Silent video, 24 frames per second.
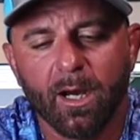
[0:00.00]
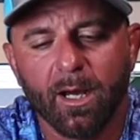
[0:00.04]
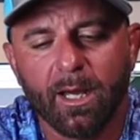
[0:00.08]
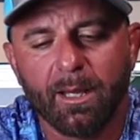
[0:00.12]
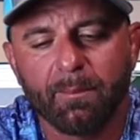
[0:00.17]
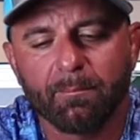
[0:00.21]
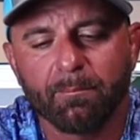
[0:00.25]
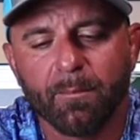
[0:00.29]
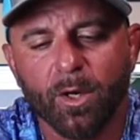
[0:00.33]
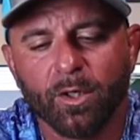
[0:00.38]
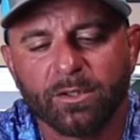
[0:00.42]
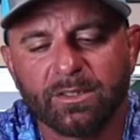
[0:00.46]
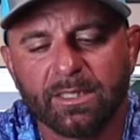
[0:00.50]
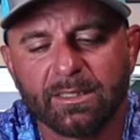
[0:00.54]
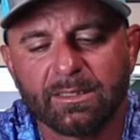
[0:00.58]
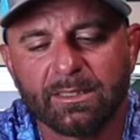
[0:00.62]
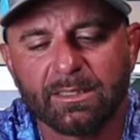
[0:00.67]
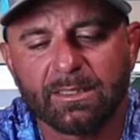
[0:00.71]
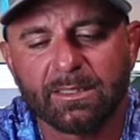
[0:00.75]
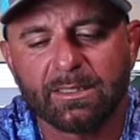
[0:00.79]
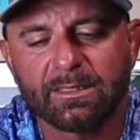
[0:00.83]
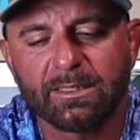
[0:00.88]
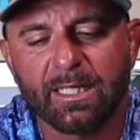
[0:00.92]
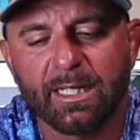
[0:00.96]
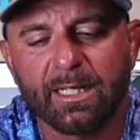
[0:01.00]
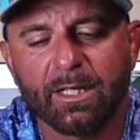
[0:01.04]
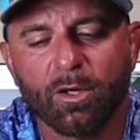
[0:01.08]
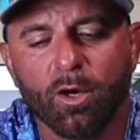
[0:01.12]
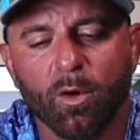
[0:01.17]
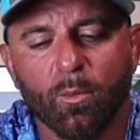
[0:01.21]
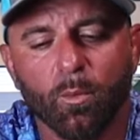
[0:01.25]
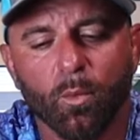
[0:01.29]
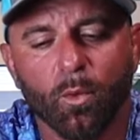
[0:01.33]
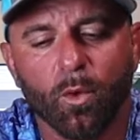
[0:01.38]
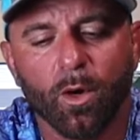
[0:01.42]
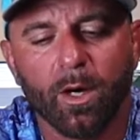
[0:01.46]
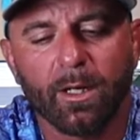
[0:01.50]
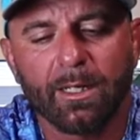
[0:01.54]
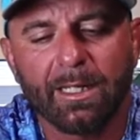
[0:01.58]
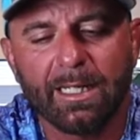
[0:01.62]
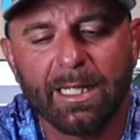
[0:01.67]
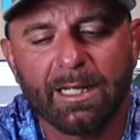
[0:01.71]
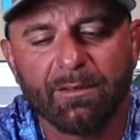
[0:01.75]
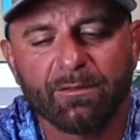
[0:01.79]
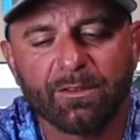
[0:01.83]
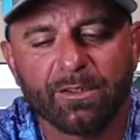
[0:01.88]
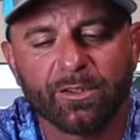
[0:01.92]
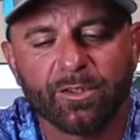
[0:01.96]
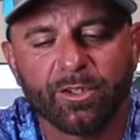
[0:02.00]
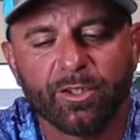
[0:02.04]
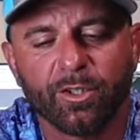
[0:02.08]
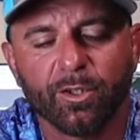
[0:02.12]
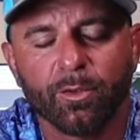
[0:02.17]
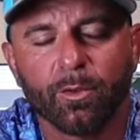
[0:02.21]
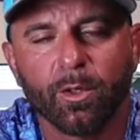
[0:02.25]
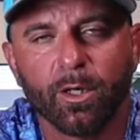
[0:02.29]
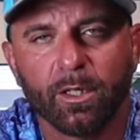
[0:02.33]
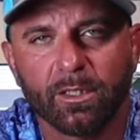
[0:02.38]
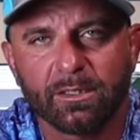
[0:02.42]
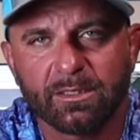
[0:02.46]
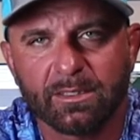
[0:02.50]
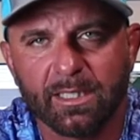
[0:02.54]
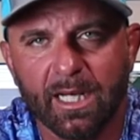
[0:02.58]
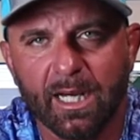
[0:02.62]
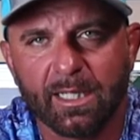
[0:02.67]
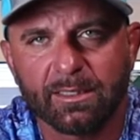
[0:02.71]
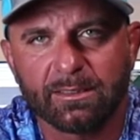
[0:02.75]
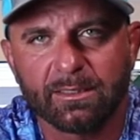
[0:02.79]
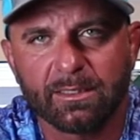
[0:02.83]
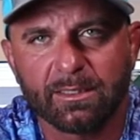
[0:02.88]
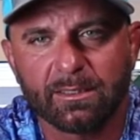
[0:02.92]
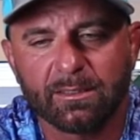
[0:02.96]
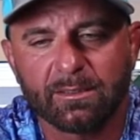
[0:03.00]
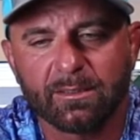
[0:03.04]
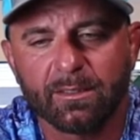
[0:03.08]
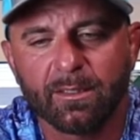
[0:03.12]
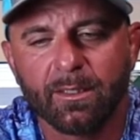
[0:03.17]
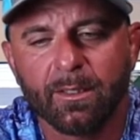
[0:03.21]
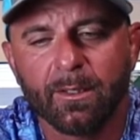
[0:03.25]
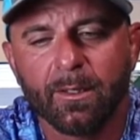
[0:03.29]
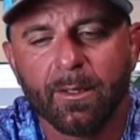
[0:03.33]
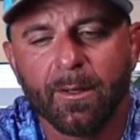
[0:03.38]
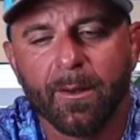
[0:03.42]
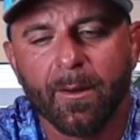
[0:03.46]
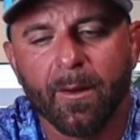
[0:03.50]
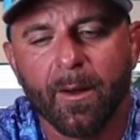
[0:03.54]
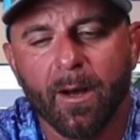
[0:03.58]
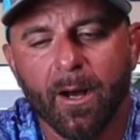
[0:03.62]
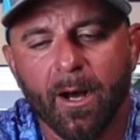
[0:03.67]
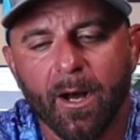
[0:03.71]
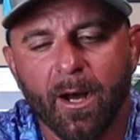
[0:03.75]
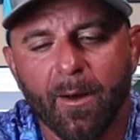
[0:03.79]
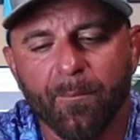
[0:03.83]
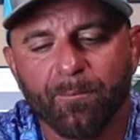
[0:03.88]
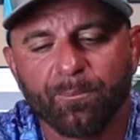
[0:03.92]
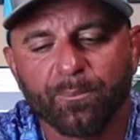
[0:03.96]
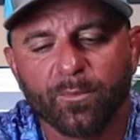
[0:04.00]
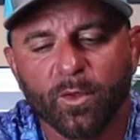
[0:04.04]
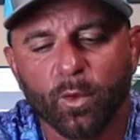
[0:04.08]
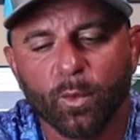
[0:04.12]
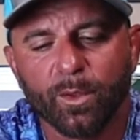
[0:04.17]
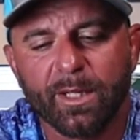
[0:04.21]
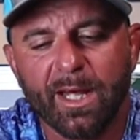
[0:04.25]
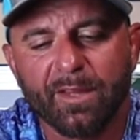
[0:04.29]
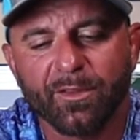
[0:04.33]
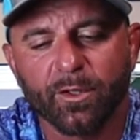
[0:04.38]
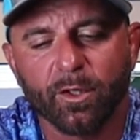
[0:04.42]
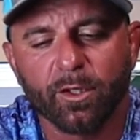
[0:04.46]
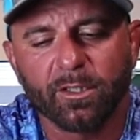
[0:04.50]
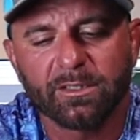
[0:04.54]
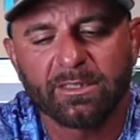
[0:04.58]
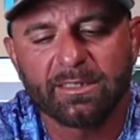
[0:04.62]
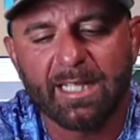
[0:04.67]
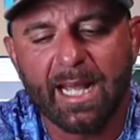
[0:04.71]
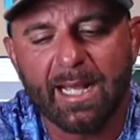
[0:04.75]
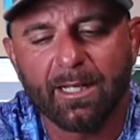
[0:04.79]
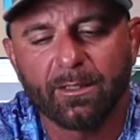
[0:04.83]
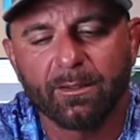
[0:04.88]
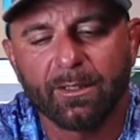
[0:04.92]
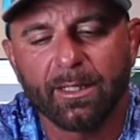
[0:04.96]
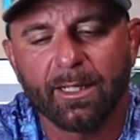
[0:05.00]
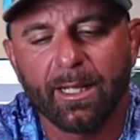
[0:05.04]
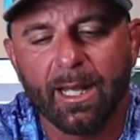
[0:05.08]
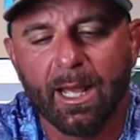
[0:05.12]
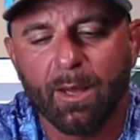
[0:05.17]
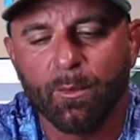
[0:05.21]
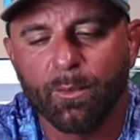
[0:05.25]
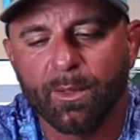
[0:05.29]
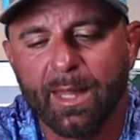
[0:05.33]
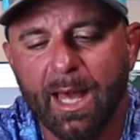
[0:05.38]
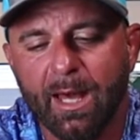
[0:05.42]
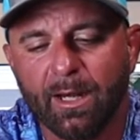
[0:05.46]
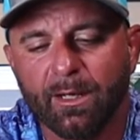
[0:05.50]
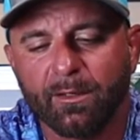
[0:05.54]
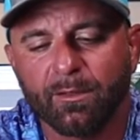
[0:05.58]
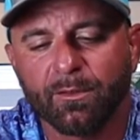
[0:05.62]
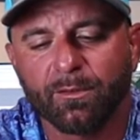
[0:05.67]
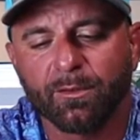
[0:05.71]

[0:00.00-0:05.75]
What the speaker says: In most instances, I can go up one, even two hook sizes without the hooks tangling and without it